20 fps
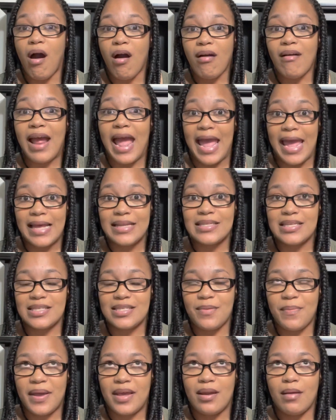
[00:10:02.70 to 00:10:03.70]
are
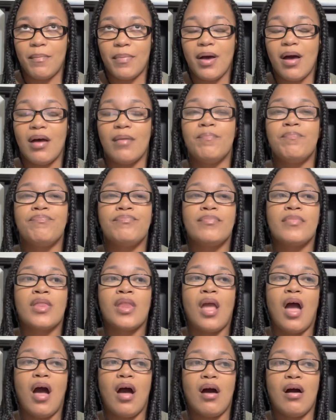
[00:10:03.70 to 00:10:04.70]
anticipated, but
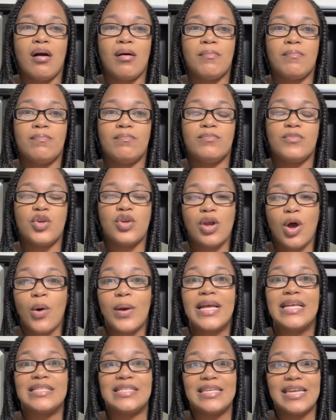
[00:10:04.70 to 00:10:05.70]
you know,
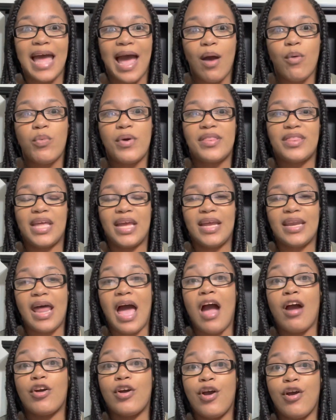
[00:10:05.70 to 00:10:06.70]
it's not within
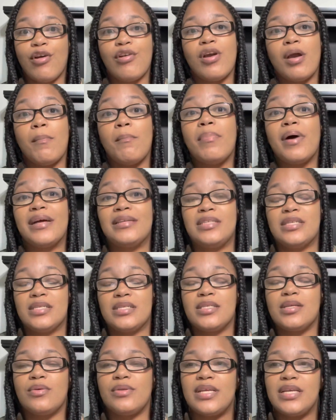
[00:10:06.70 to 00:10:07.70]
our current budget.
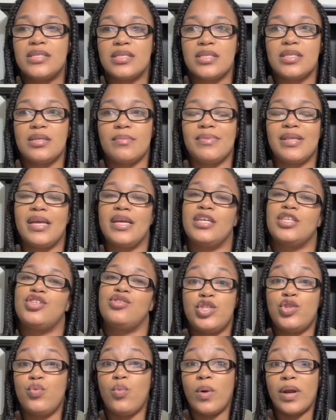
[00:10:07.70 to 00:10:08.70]
So these are some things
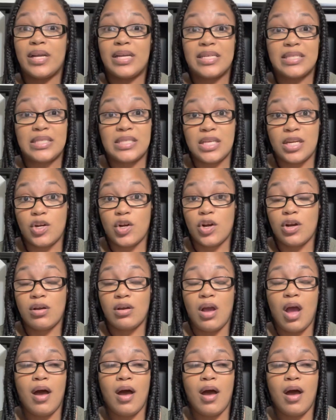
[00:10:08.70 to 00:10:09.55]
that you want to consider